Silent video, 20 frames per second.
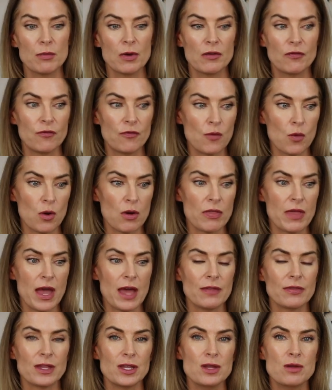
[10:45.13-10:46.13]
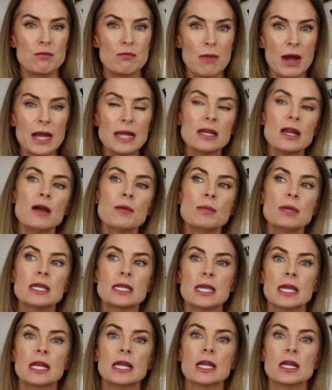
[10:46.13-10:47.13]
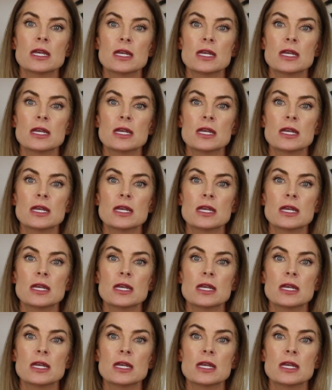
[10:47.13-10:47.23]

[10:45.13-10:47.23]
before that you might not be getting